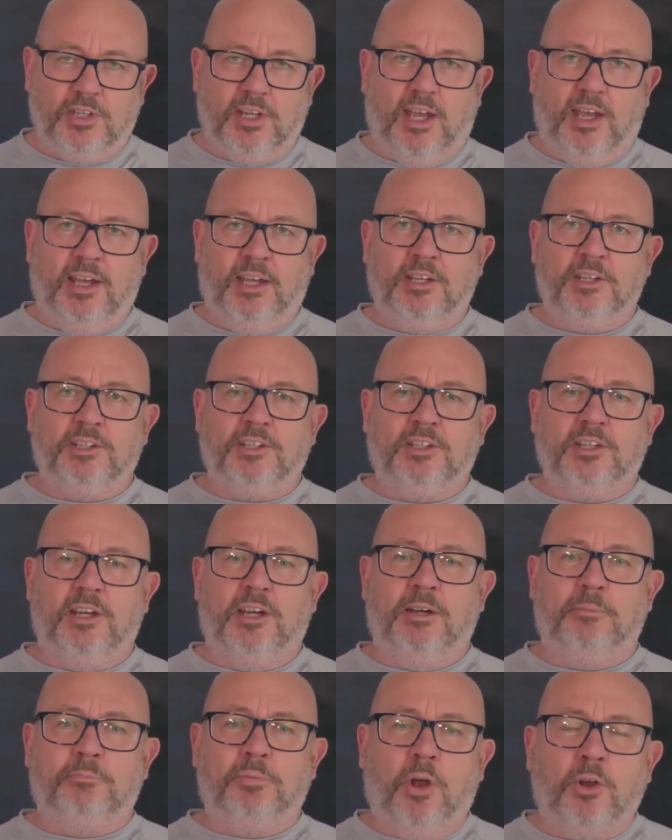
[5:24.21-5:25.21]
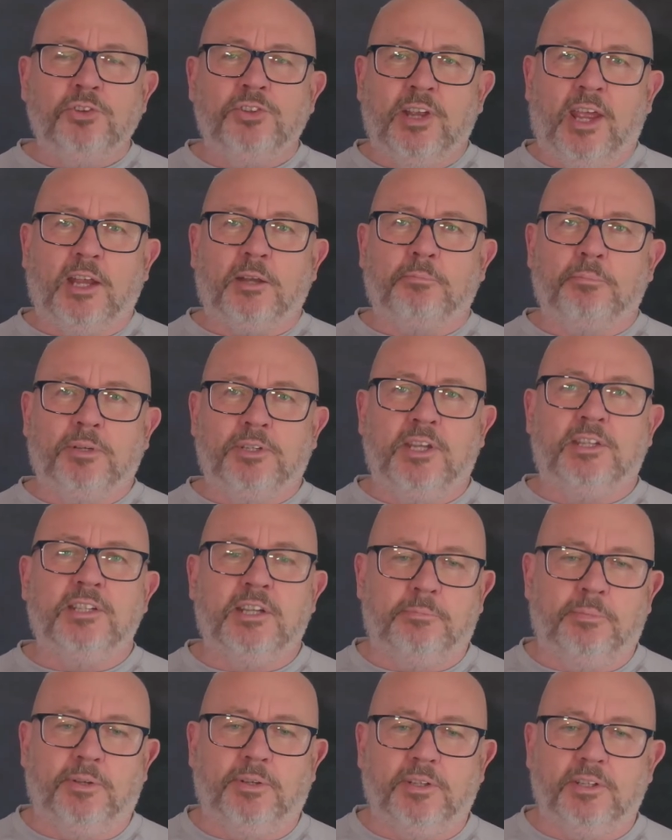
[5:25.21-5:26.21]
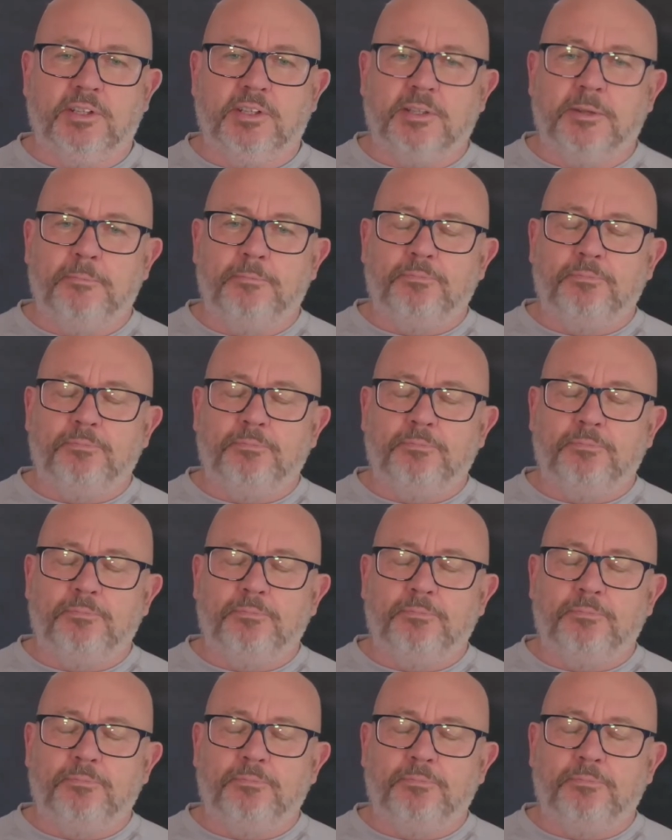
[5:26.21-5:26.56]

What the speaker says: as project participants.